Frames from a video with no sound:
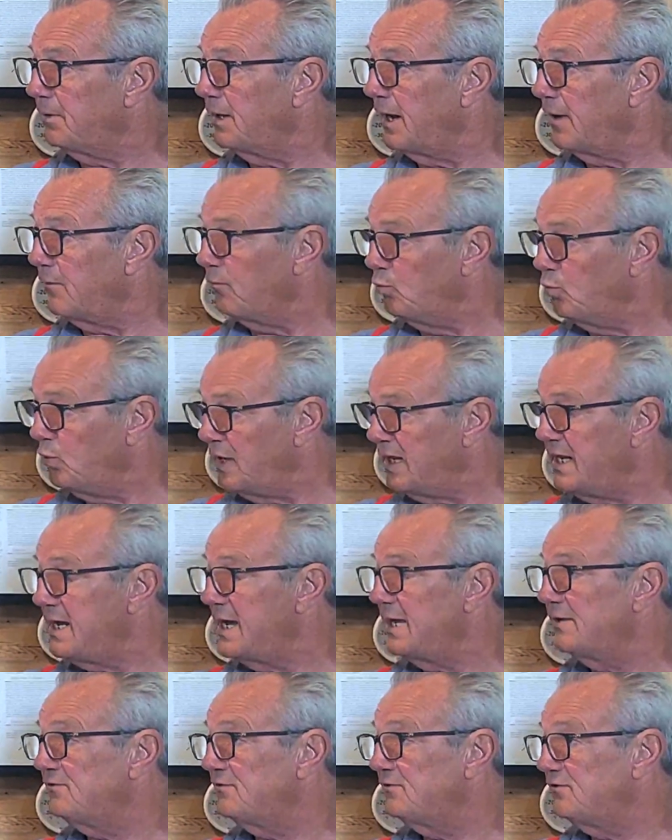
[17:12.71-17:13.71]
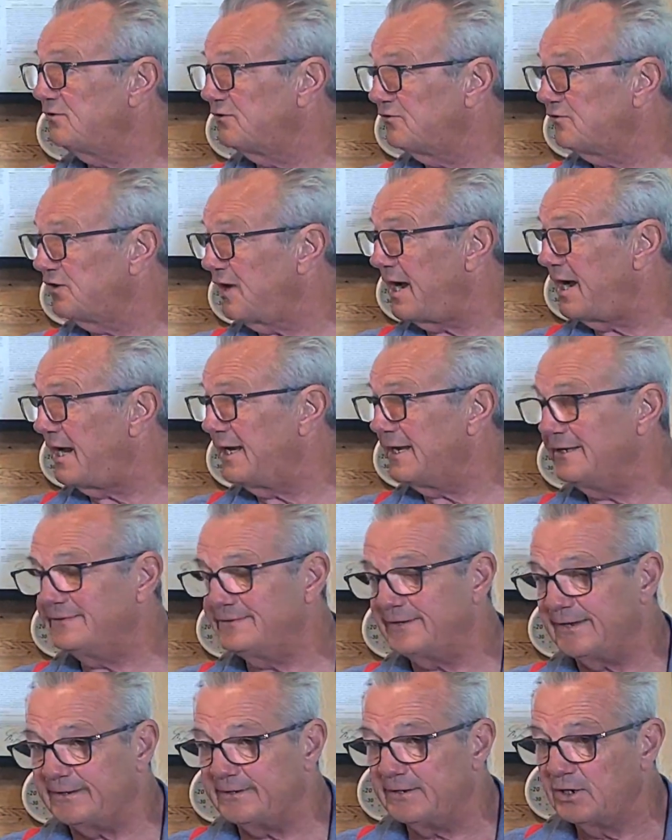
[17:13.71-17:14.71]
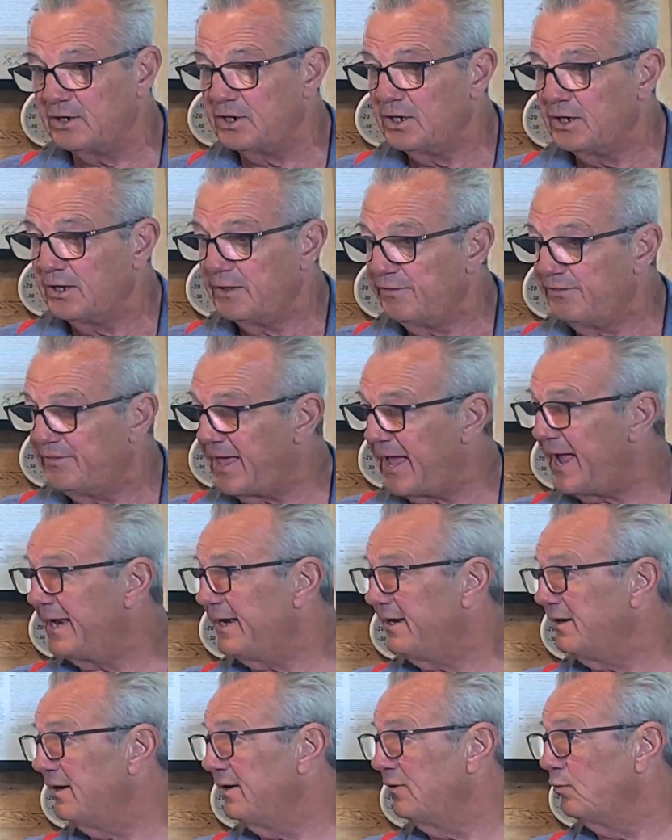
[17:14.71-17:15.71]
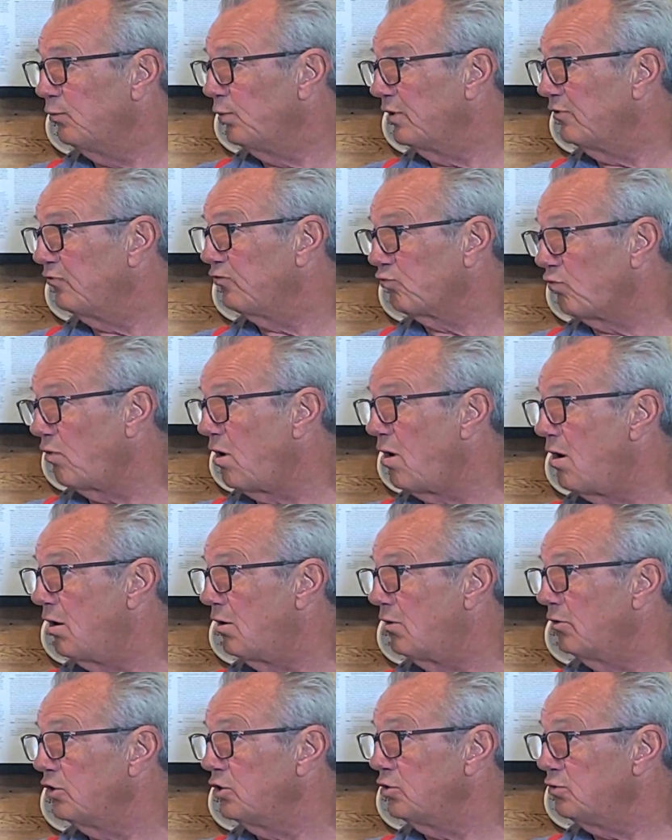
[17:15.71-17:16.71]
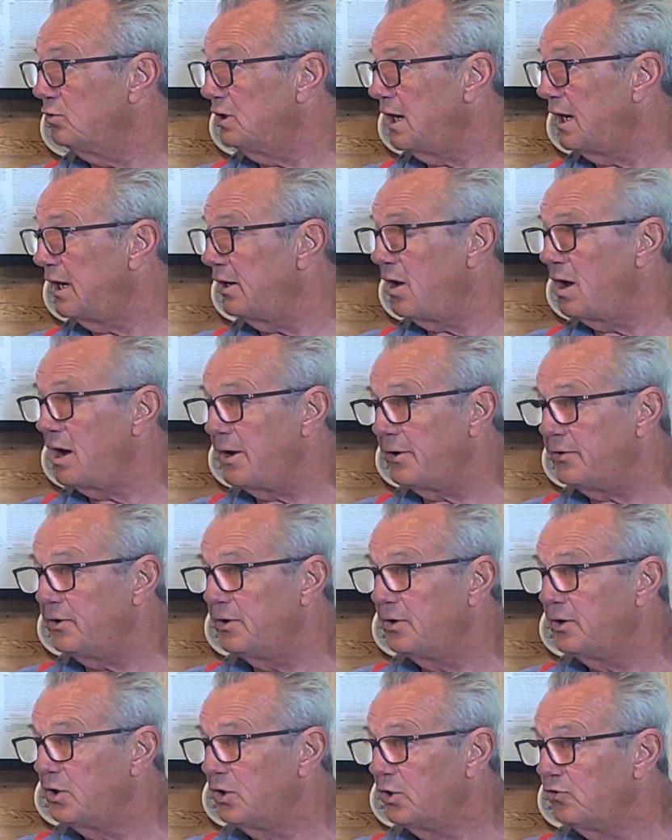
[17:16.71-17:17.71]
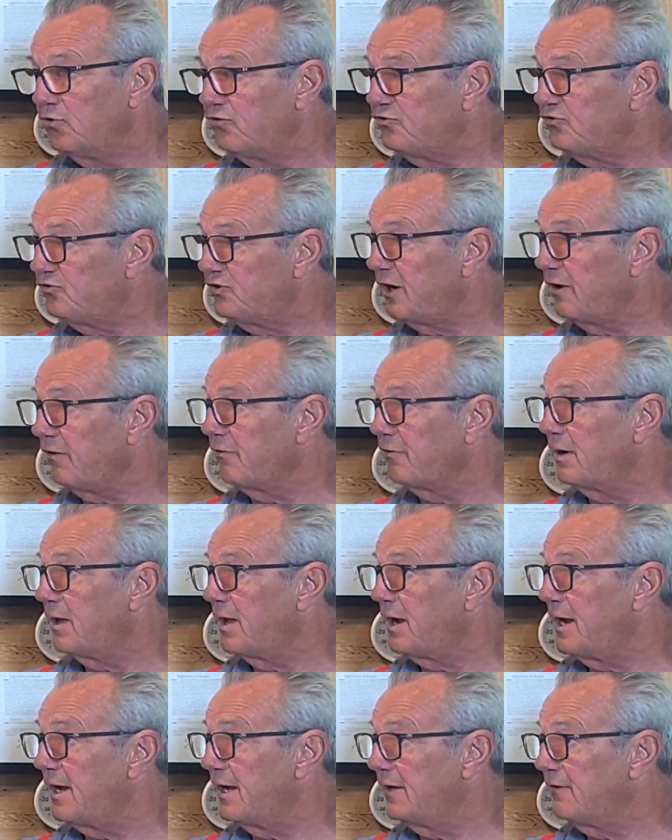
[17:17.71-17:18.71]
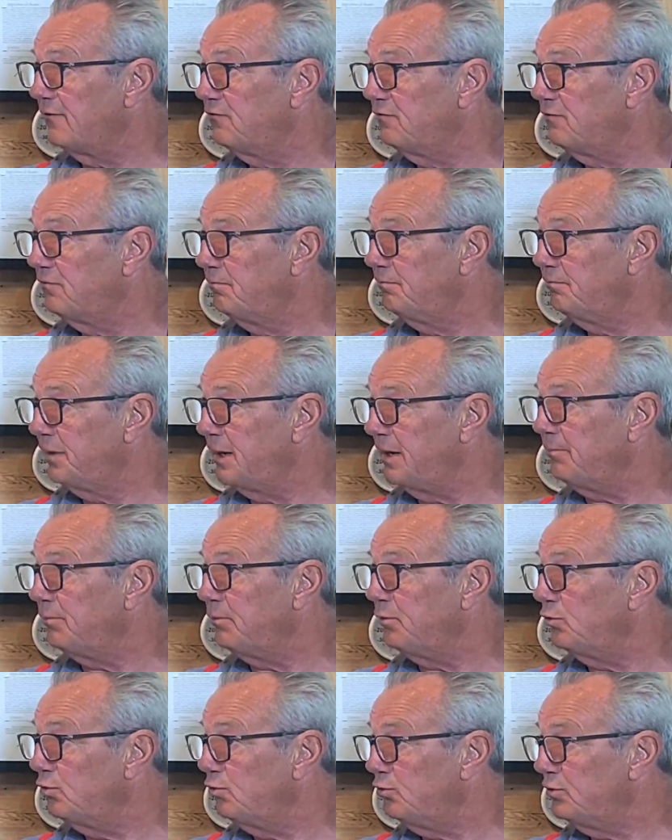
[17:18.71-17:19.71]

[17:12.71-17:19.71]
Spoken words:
And we as a society said that was wrong. You cannot sterilize people who